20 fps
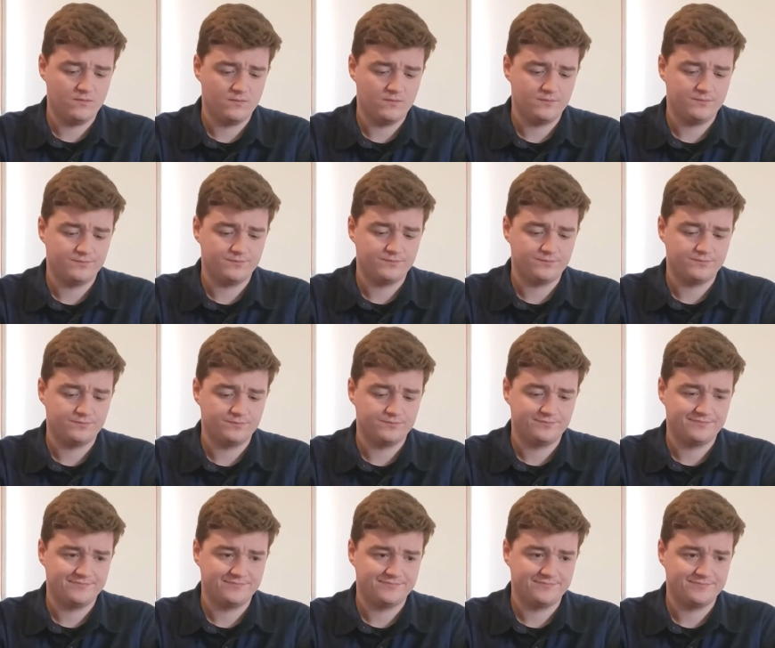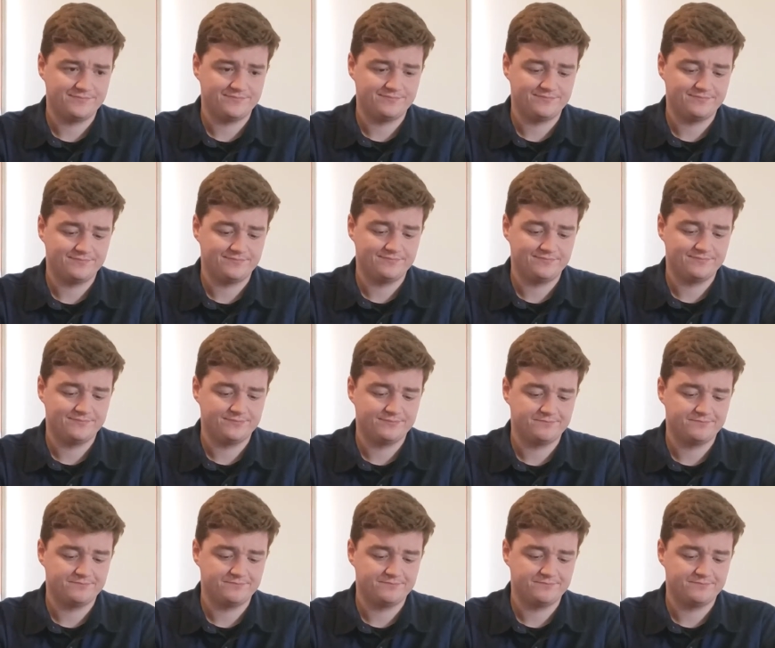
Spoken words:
(no one is talking)